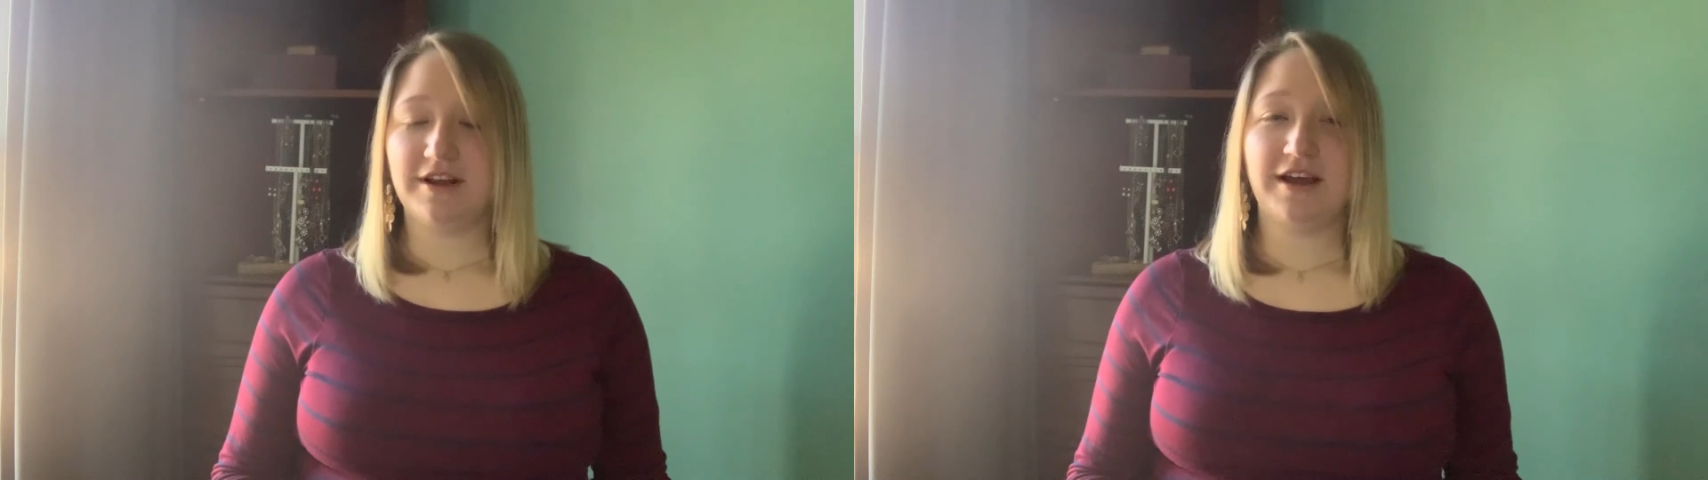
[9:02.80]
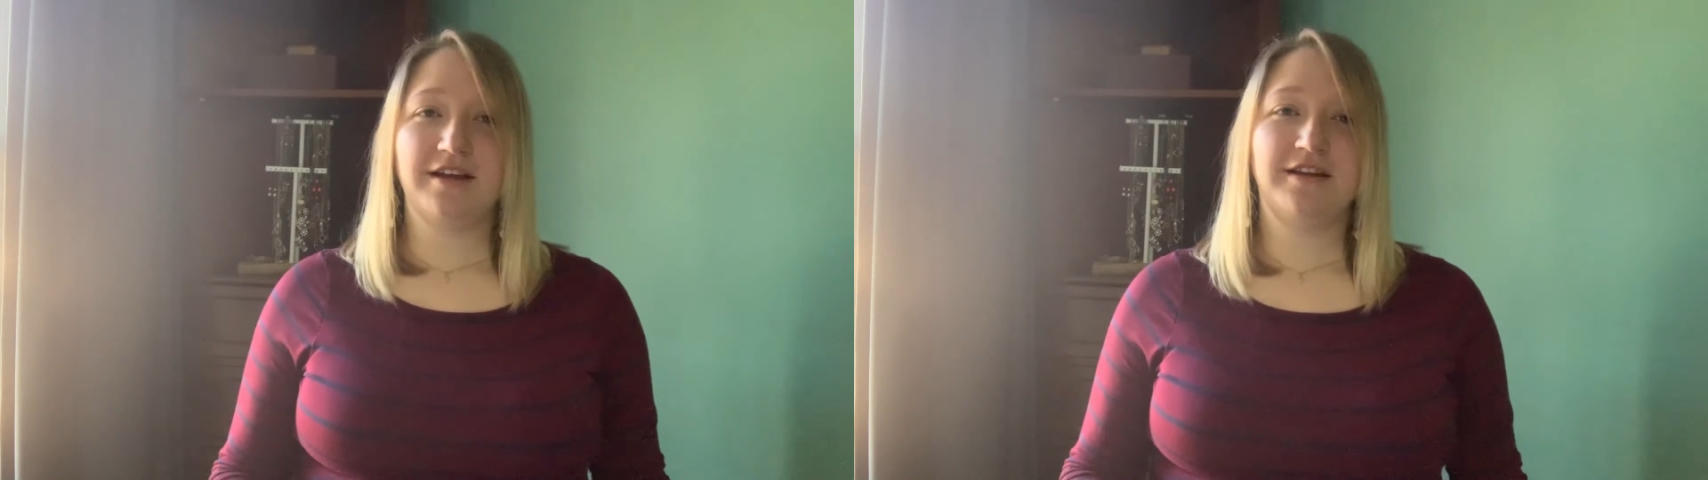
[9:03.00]

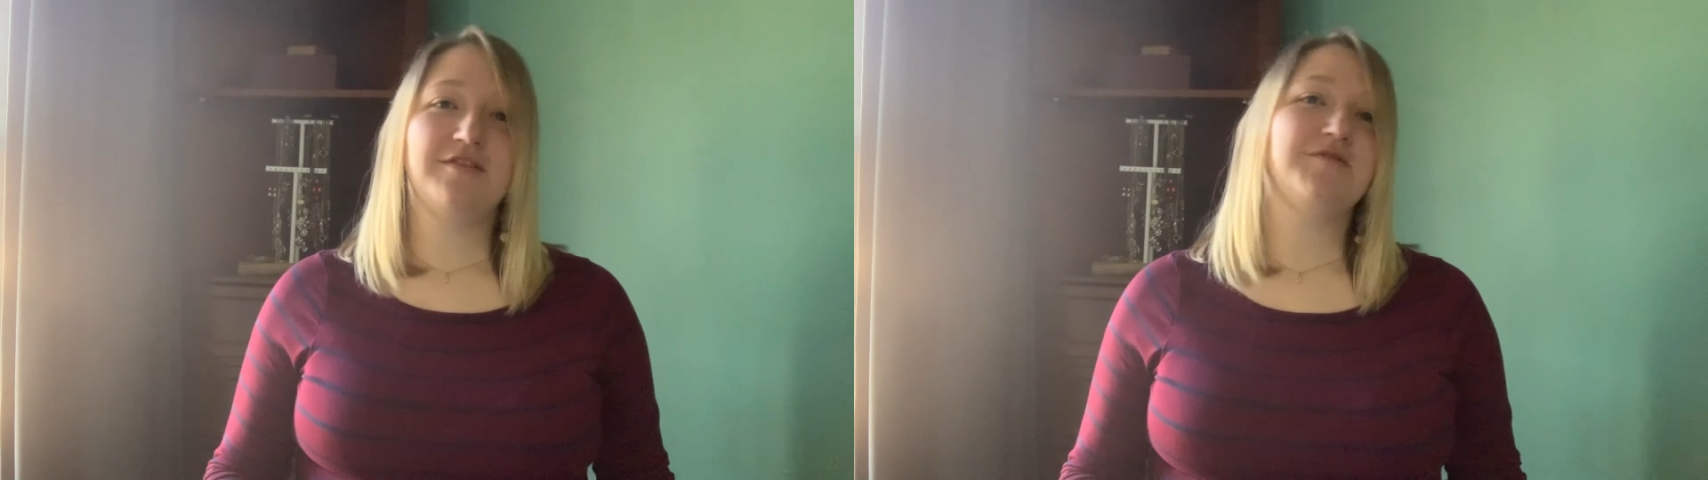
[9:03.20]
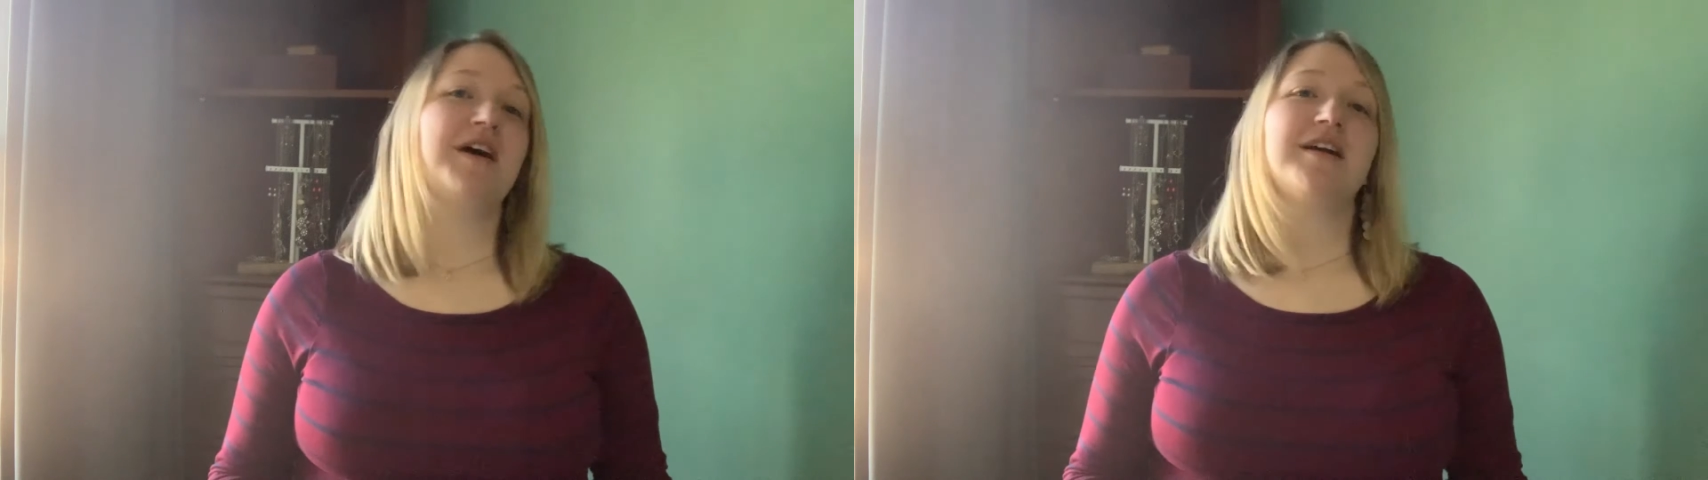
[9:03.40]
And
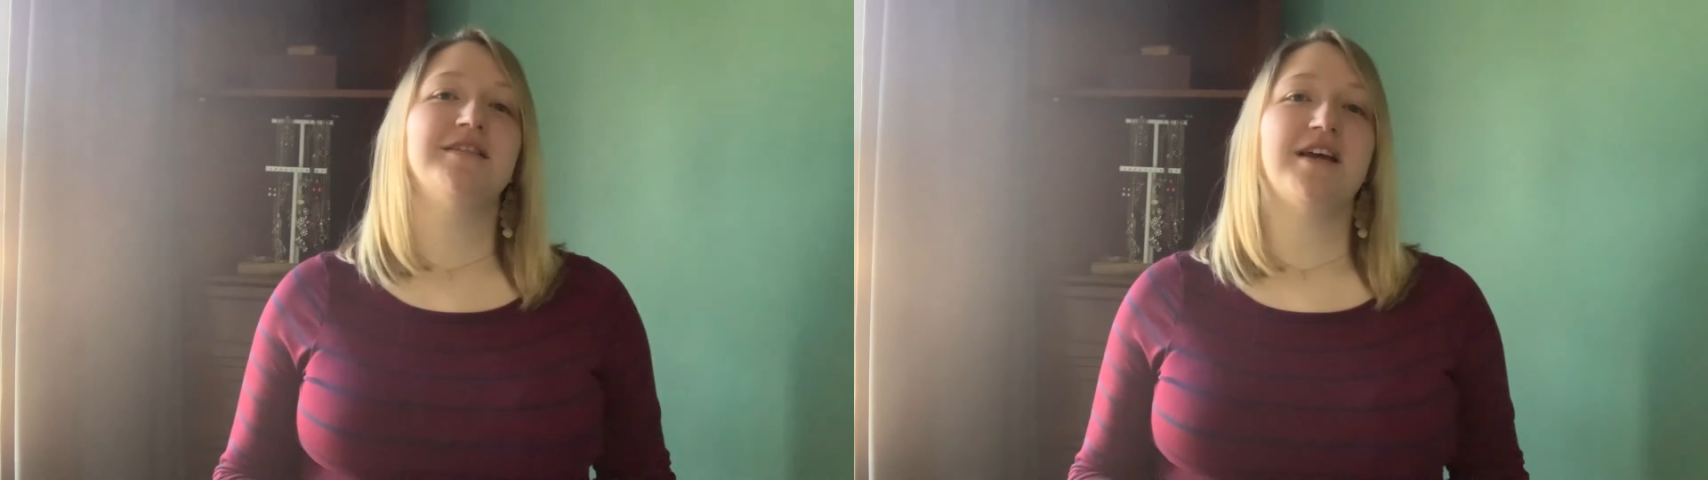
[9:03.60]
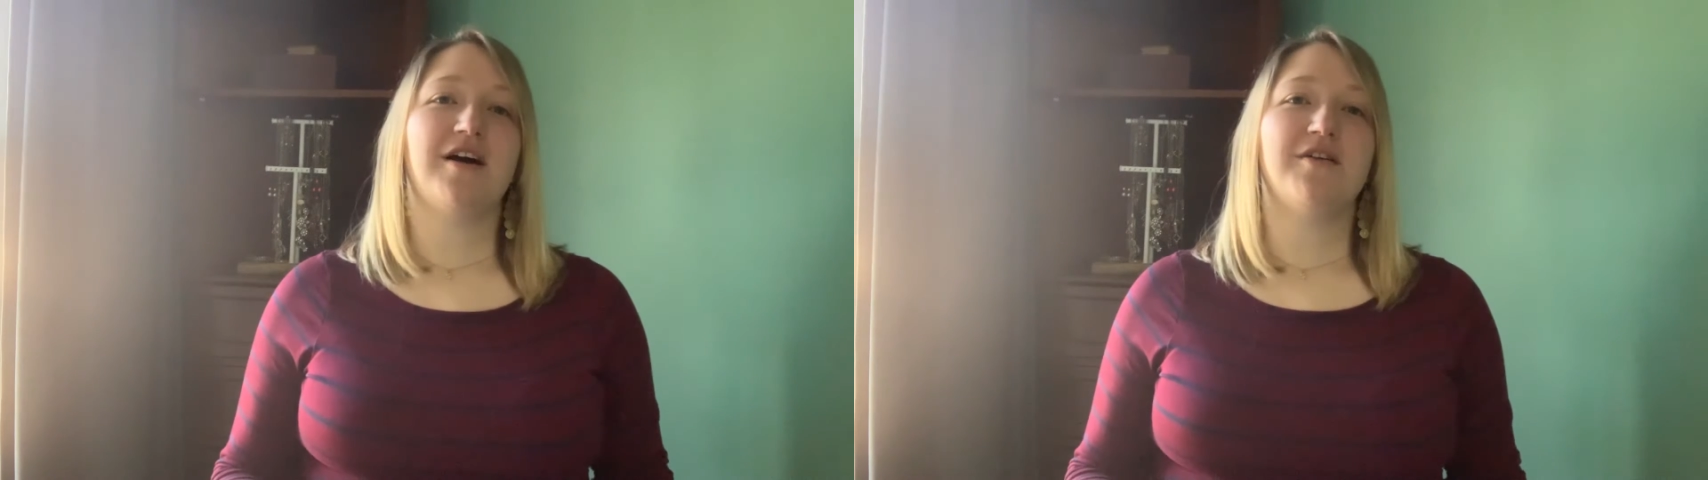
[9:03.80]
in fact,
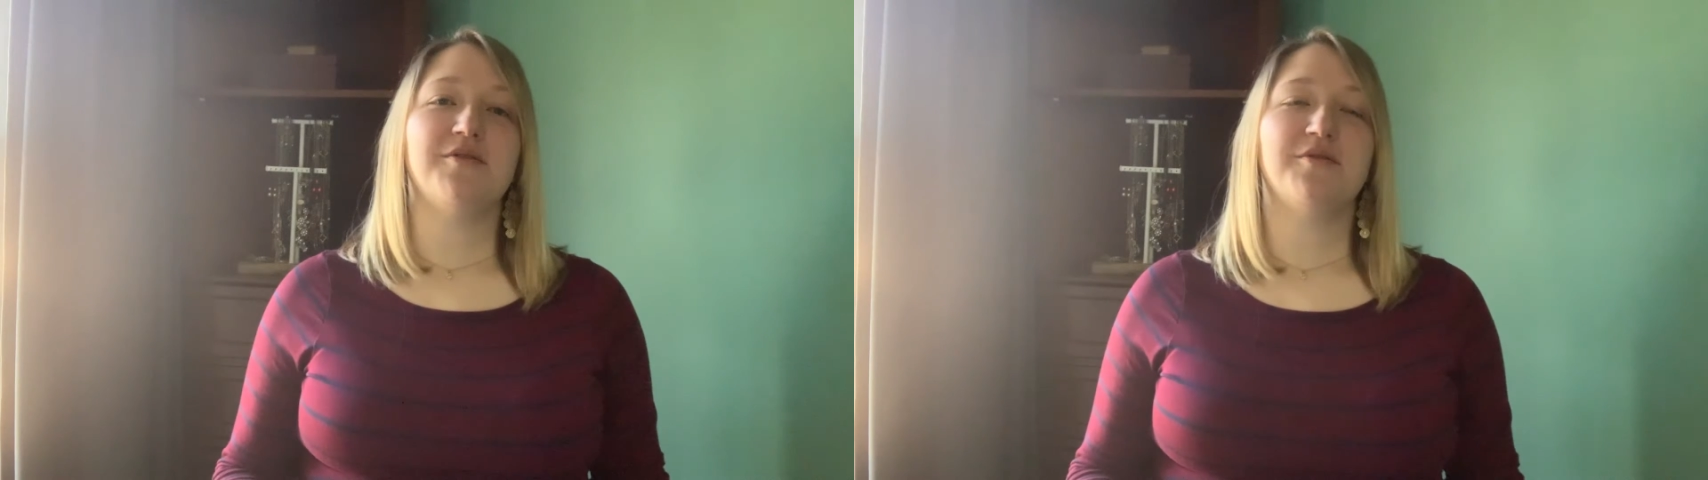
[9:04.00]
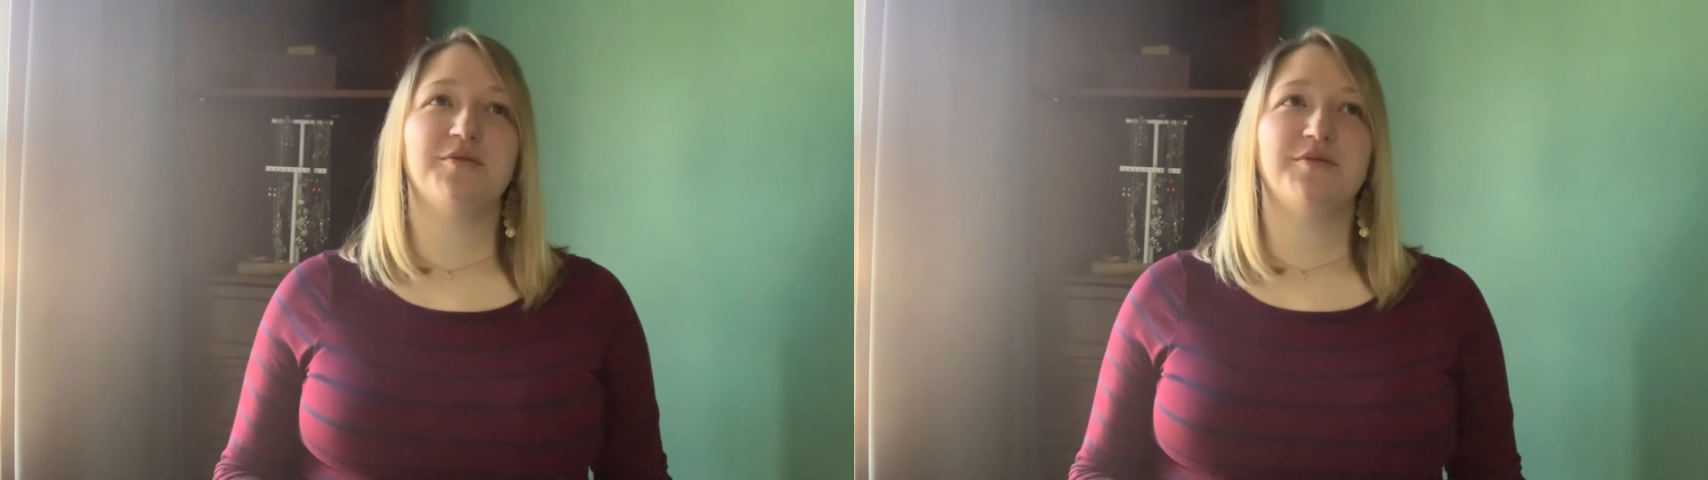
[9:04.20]

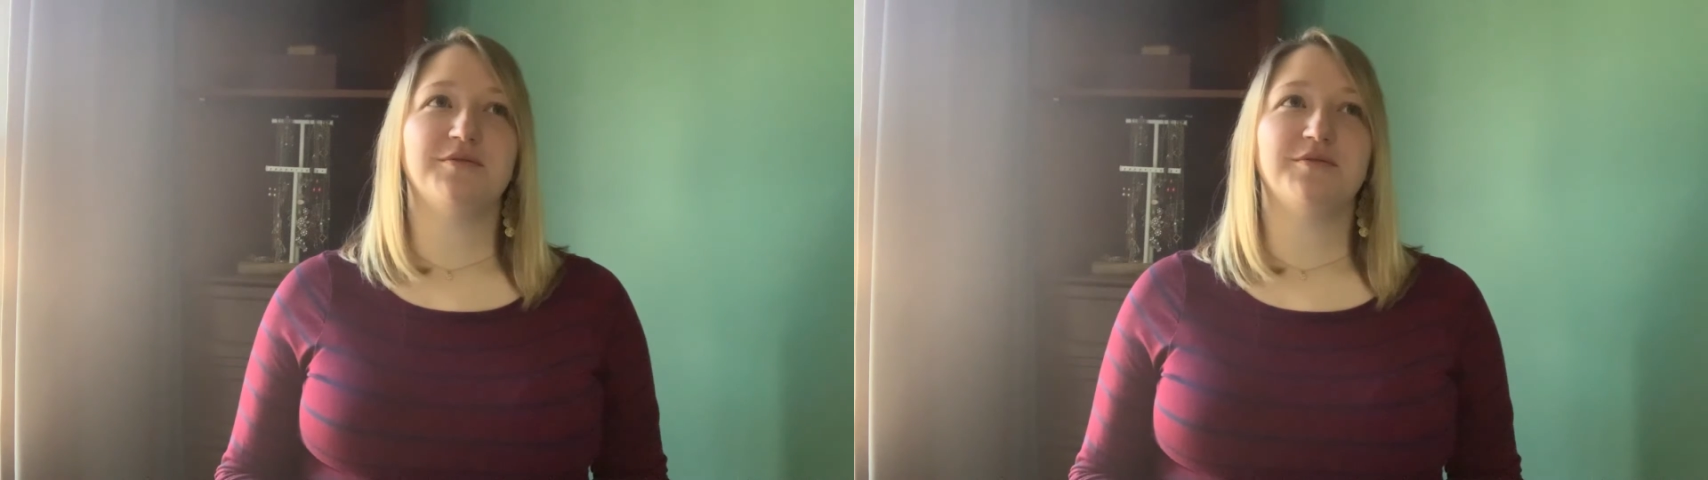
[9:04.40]
now